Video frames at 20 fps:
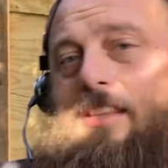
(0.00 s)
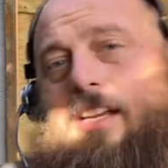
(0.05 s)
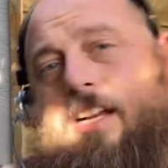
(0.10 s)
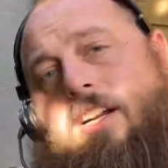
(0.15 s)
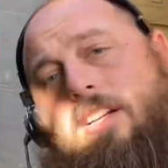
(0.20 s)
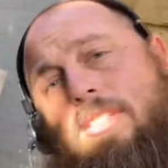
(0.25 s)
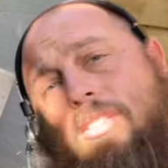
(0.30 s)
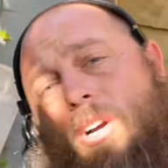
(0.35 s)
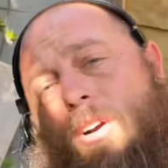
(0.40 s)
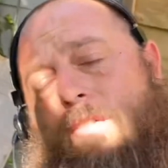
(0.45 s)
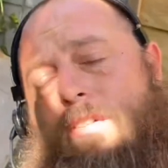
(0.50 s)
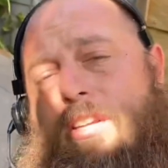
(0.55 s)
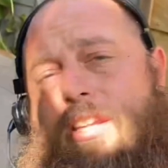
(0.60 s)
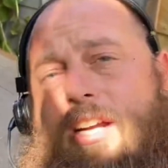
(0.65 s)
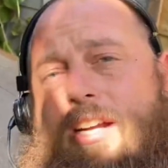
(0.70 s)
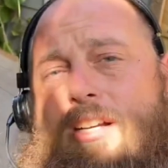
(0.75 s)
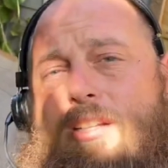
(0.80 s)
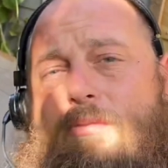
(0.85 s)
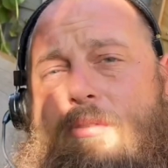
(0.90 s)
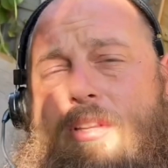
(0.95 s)
There's
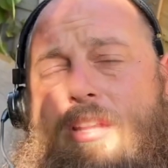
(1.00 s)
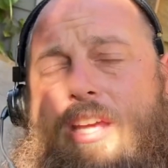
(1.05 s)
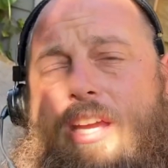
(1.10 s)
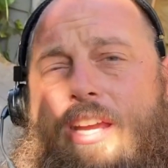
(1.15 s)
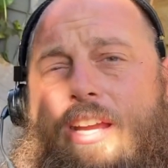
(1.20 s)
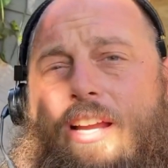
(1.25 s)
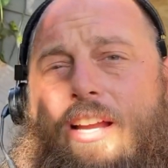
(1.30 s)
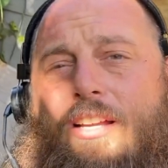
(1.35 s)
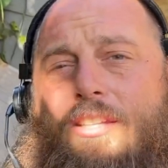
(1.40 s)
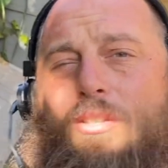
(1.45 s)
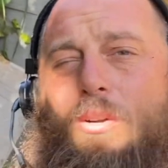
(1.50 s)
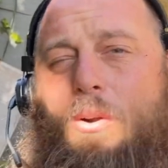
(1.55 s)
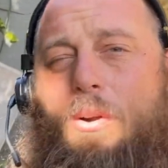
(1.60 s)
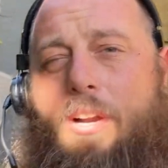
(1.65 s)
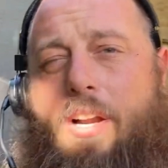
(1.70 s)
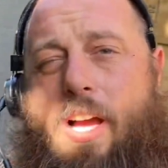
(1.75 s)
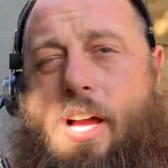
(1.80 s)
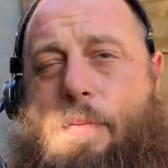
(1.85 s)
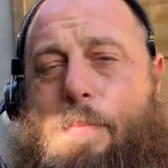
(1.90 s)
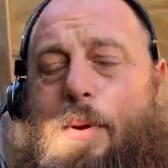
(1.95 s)
where they tore
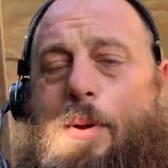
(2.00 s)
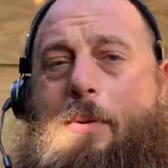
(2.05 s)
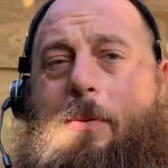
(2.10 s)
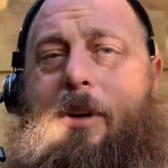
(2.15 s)
it up.